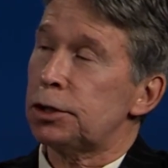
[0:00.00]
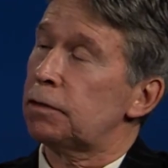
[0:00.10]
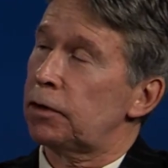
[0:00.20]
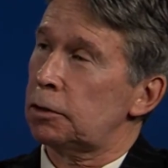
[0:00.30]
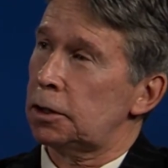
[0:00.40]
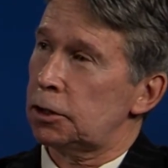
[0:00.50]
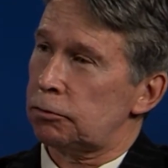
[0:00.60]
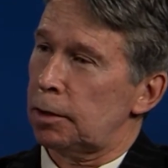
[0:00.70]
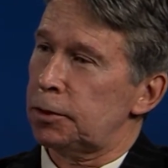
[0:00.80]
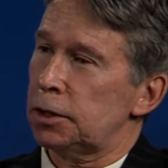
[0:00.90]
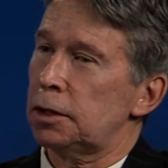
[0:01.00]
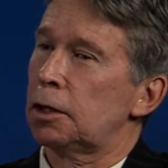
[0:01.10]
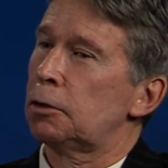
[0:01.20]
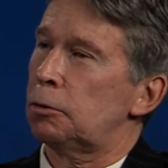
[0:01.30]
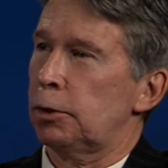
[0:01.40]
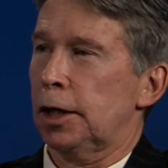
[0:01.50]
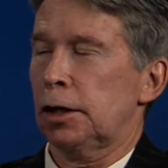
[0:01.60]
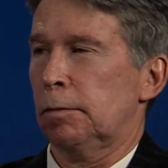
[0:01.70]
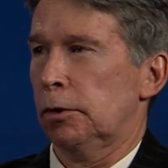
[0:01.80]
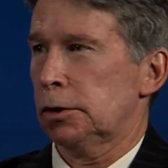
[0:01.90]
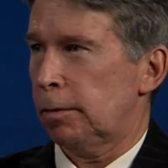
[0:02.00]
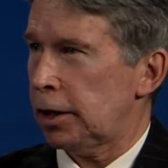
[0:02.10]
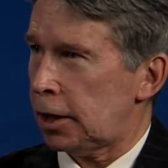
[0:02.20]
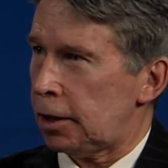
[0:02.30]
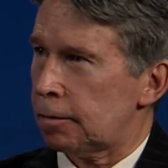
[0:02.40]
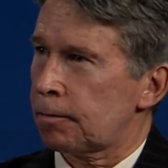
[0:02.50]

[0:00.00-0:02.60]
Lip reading: severely disrupted will get the most money,